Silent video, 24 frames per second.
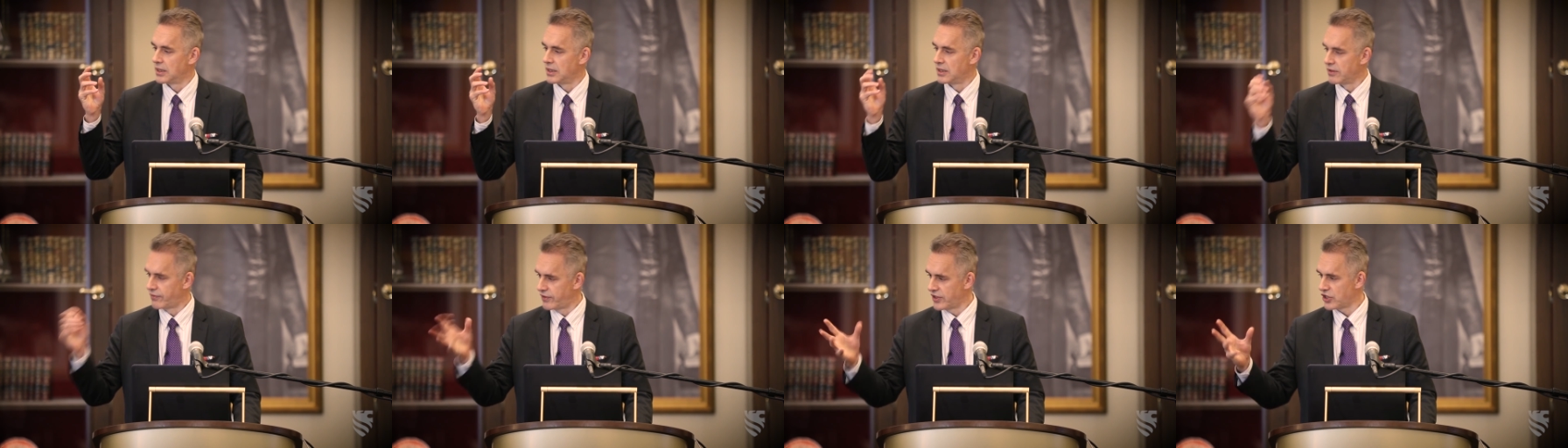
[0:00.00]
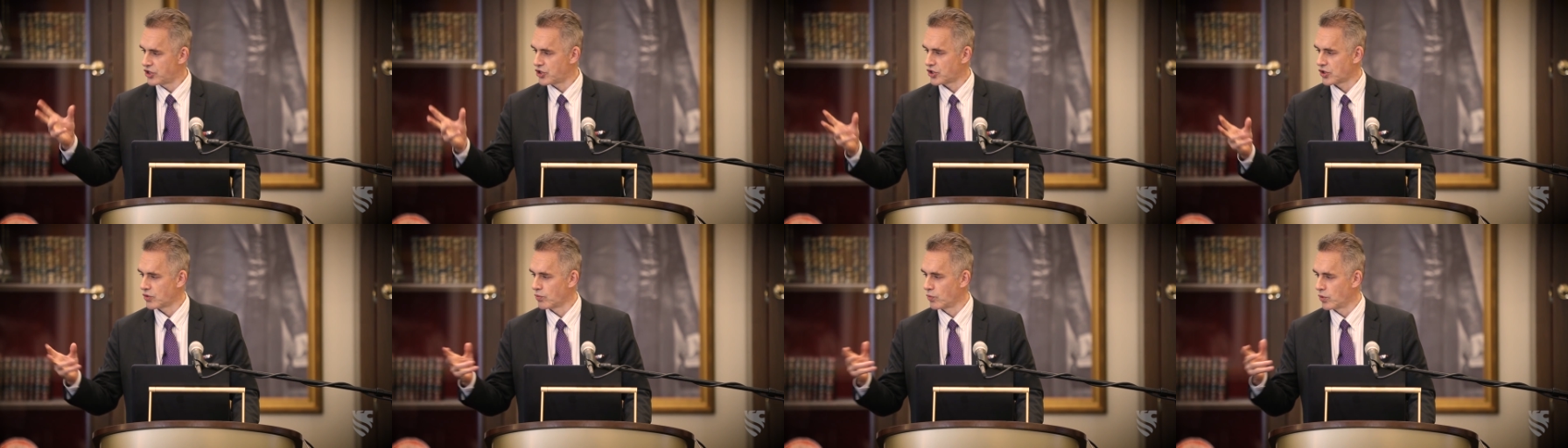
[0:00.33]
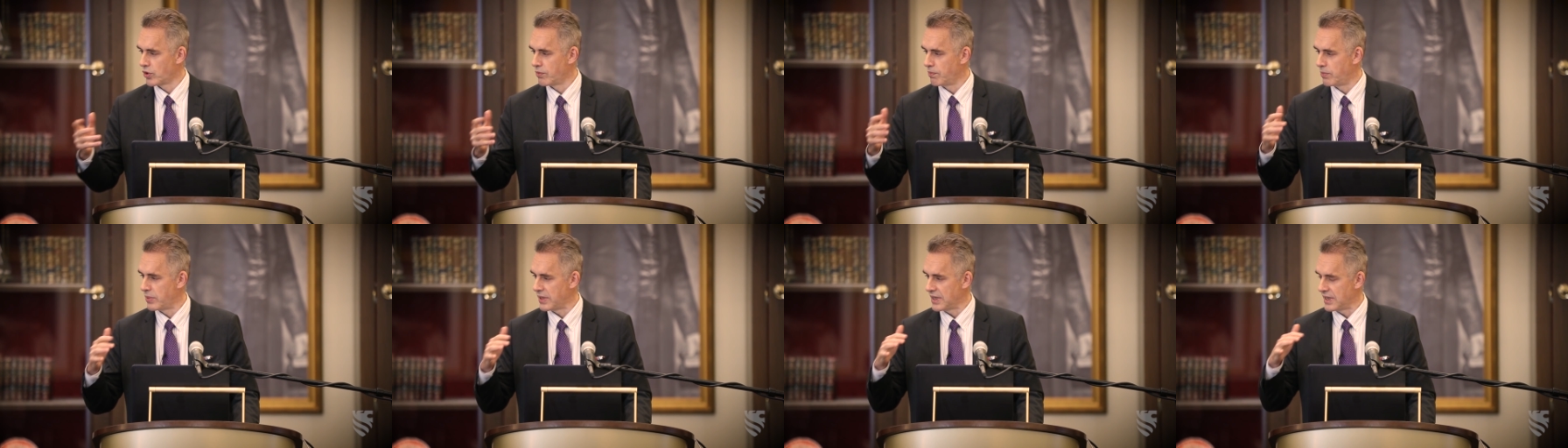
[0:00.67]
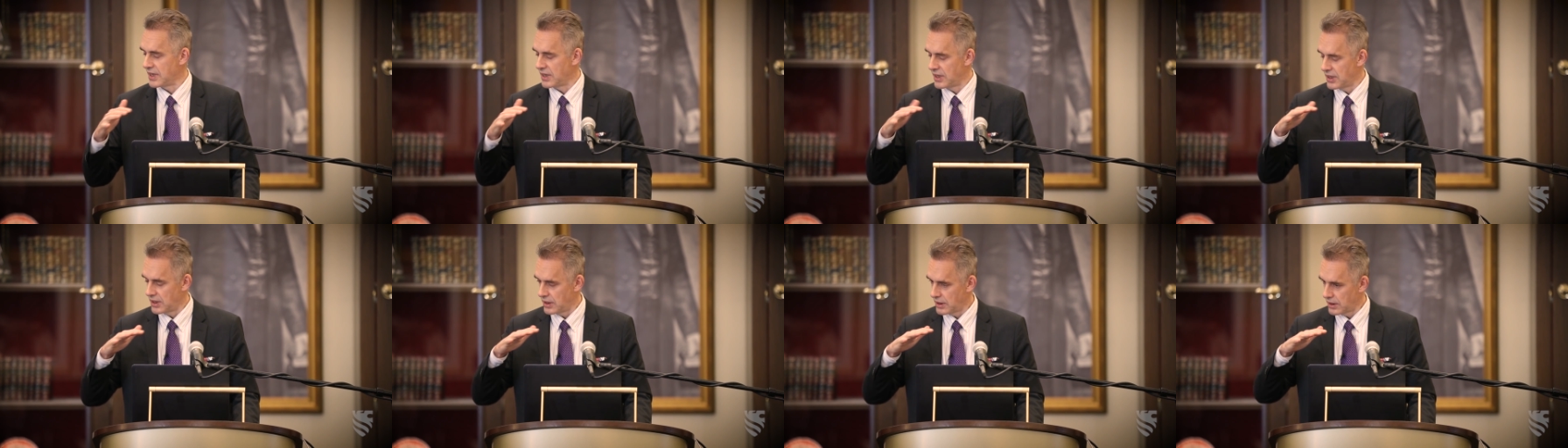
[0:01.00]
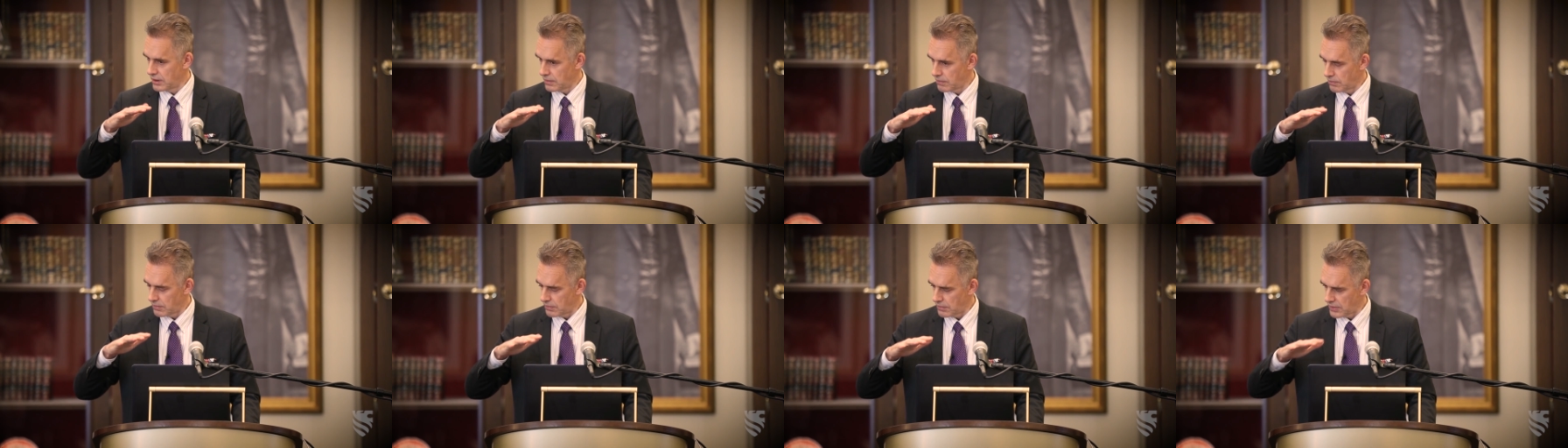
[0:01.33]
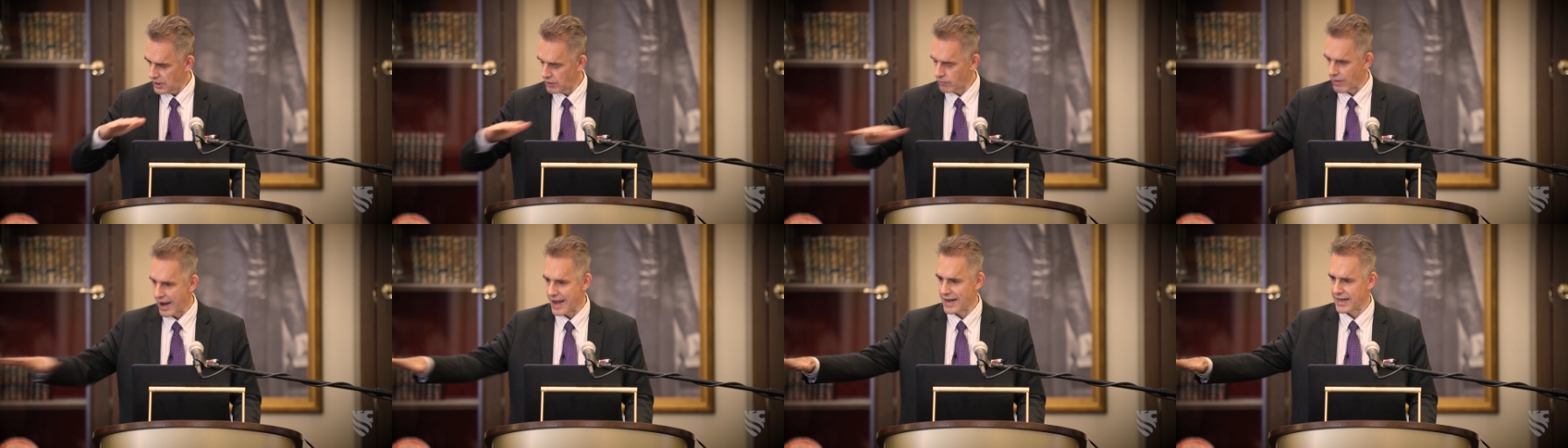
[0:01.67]
division would be
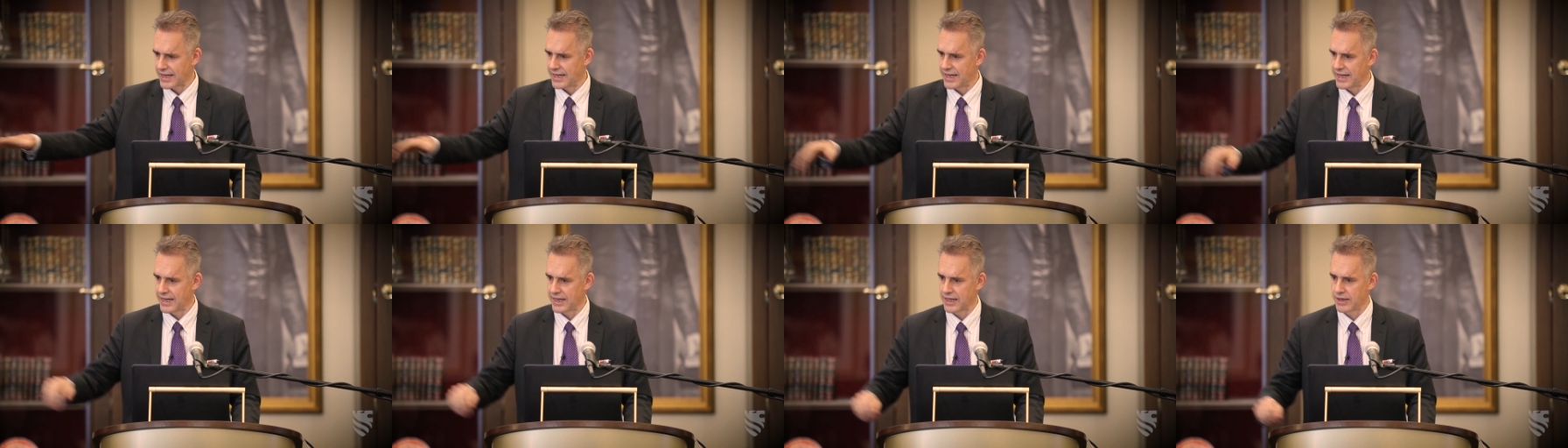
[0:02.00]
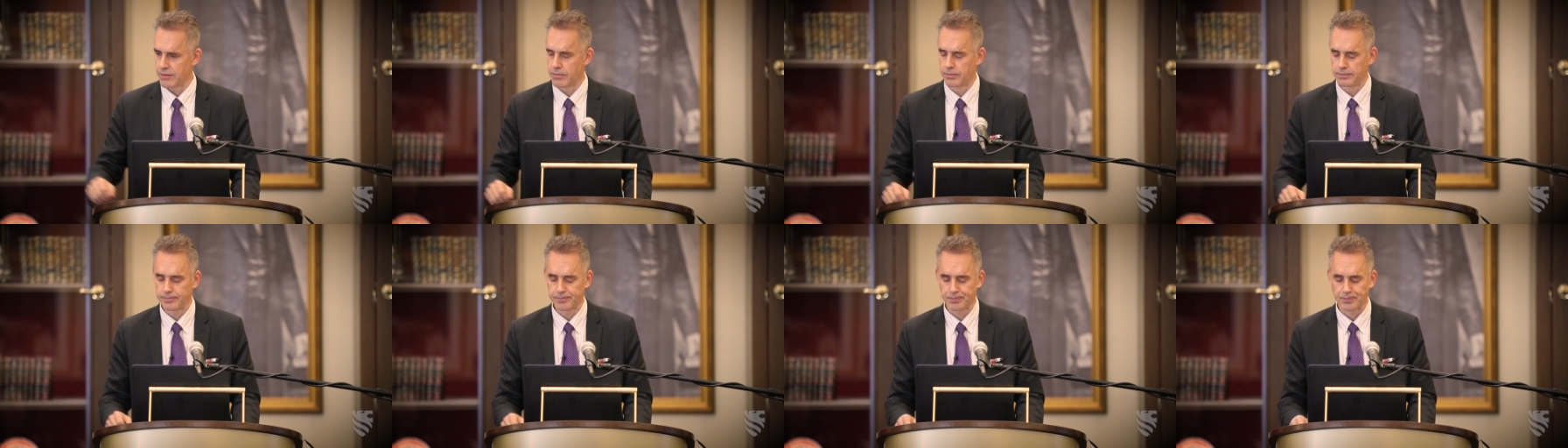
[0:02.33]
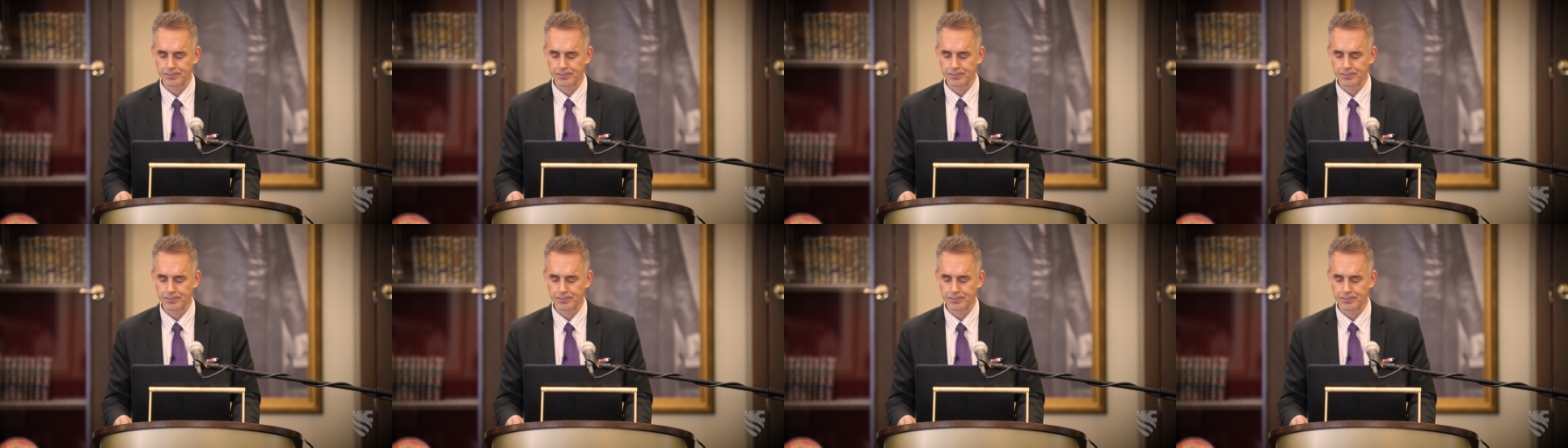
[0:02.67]
eradicated